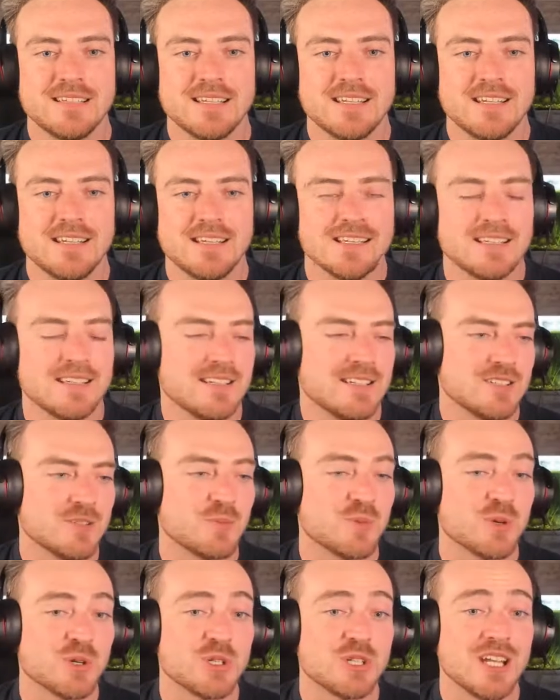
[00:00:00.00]

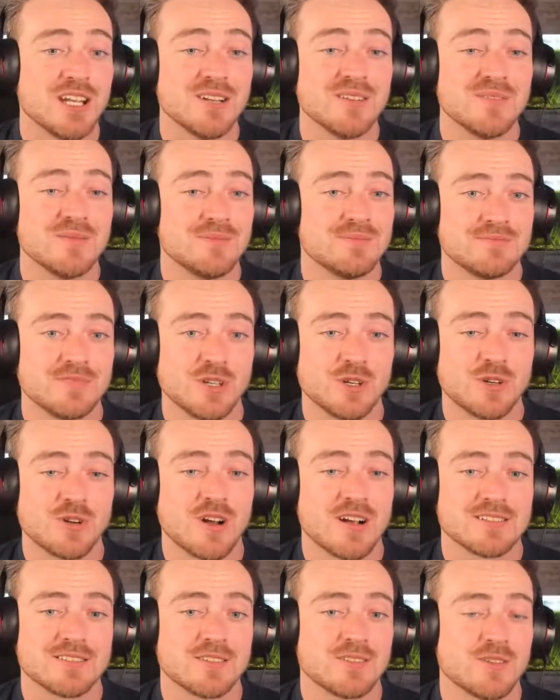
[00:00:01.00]
is appreciated
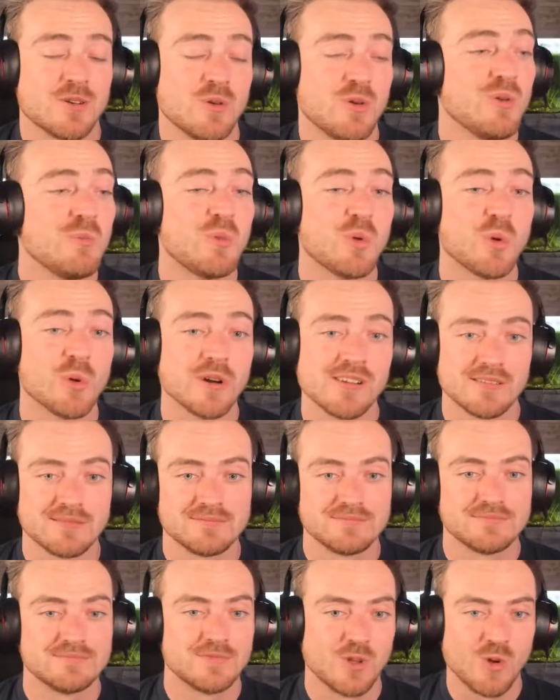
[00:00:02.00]
across the whole board.
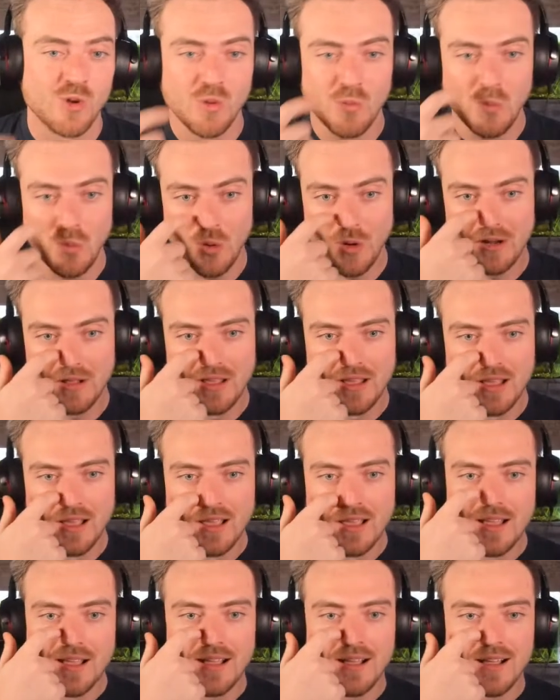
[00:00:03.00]

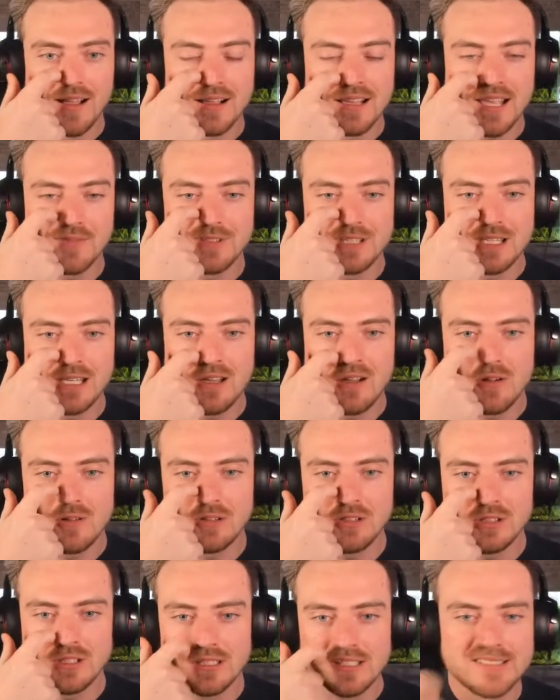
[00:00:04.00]
Kevin
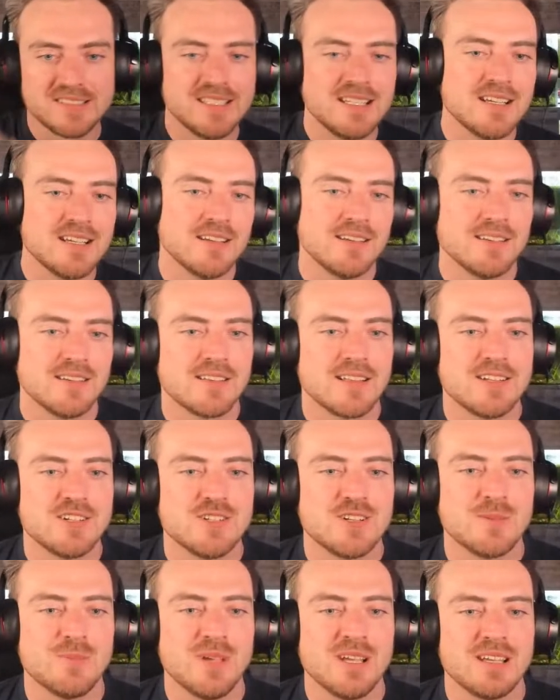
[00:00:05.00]
Leong, good to see you.
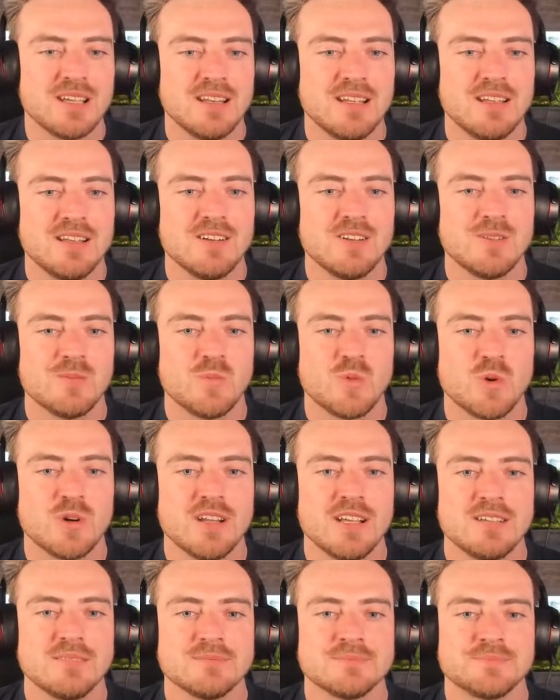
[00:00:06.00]
Glad you can make it in. Good
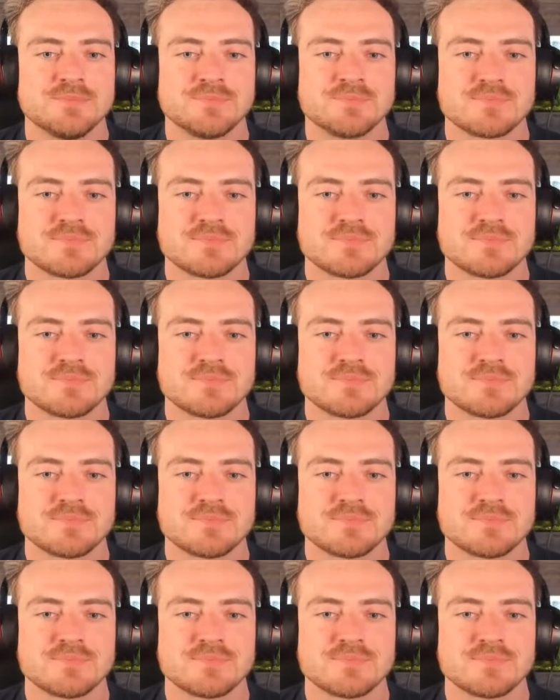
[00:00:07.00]
morning.